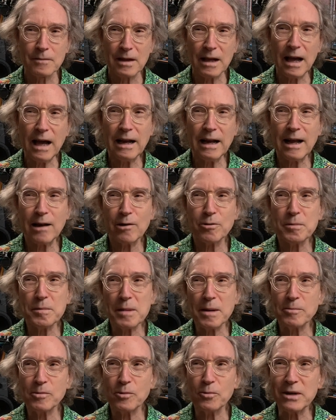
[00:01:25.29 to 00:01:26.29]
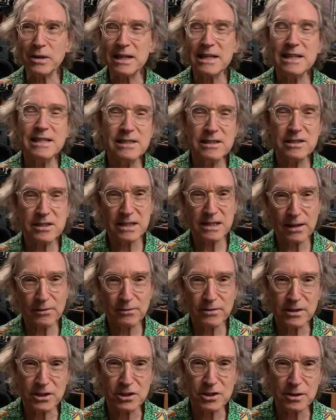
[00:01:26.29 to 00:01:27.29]
And I don't remember what his
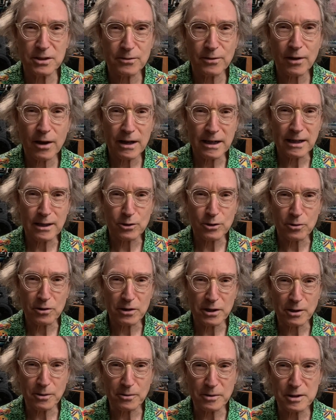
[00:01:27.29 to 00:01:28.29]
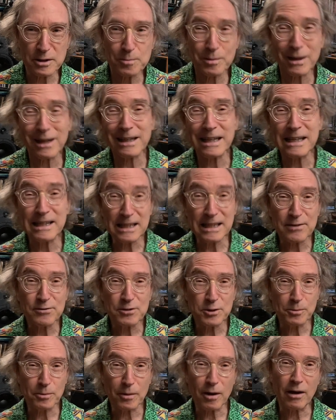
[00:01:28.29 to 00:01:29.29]
definition of high-end audio is, but I can give
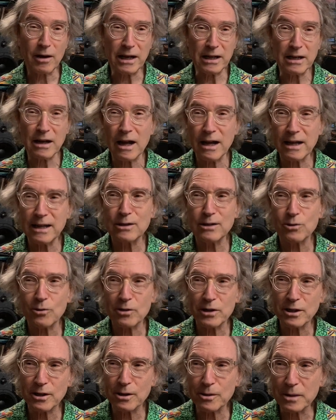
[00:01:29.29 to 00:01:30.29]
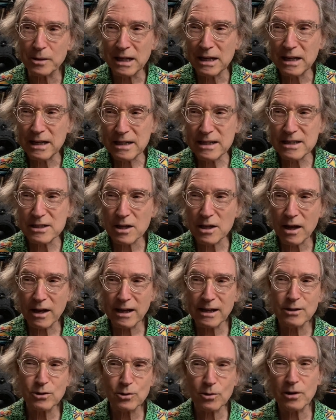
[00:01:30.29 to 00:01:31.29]
you mine. High-end audio is
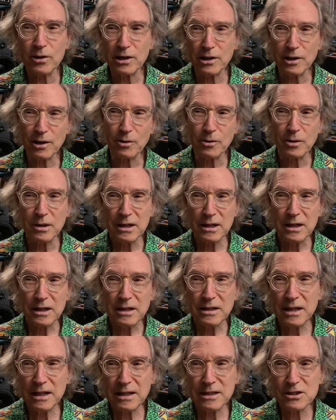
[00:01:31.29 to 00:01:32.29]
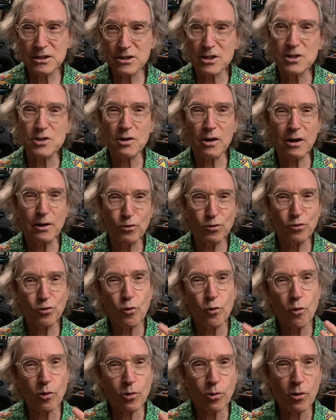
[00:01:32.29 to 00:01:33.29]
high-end audio that is designed
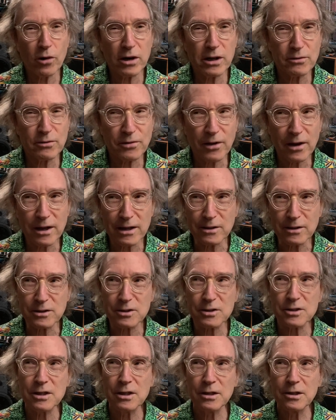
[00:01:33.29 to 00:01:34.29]
for audiophiles,